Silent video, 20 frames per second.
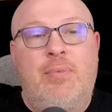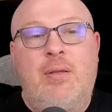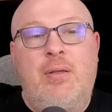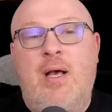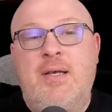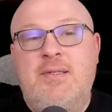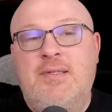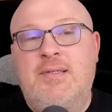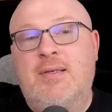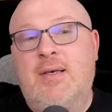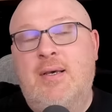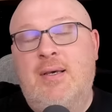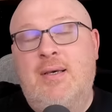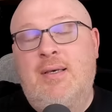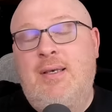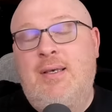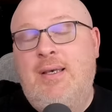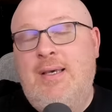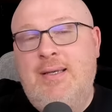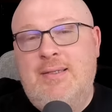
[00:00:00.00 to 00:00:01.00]
Plus,
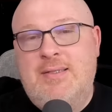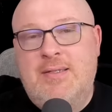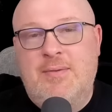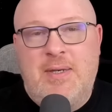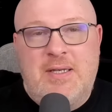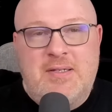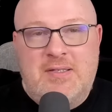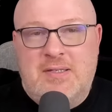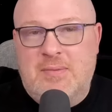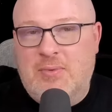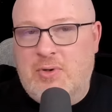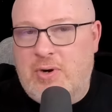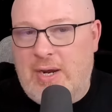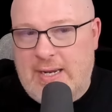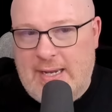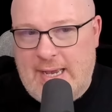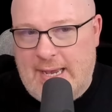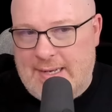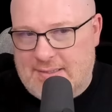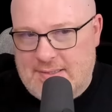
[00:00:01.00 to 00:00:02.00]
you get to meet some
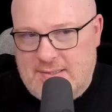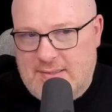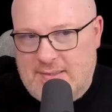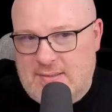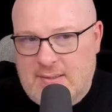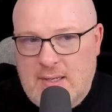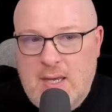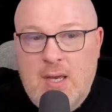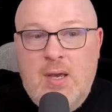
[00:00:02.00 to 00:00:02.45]
great guests.